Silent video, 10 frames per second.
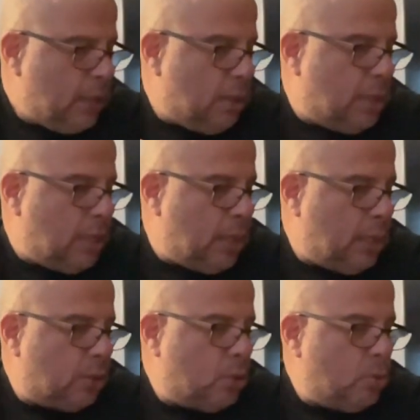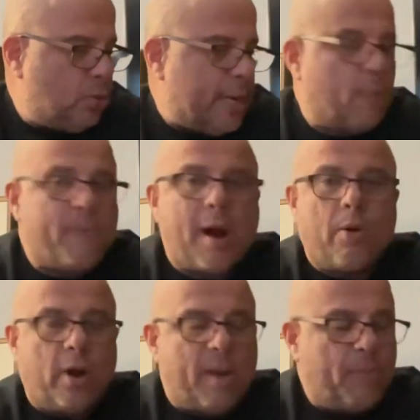the 2-channel
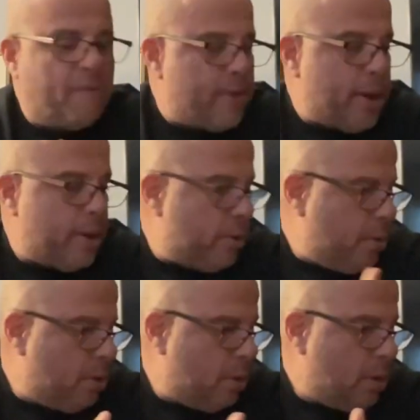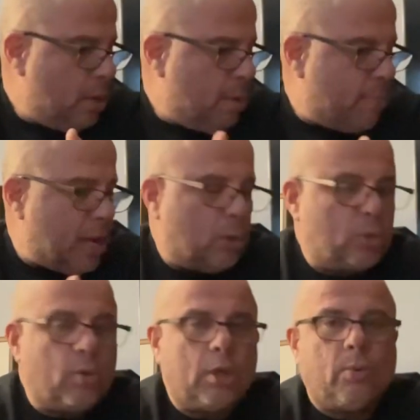power amplifier model
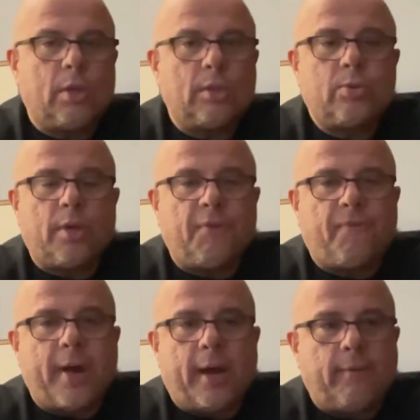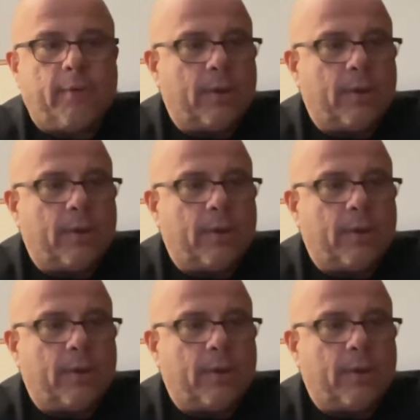2125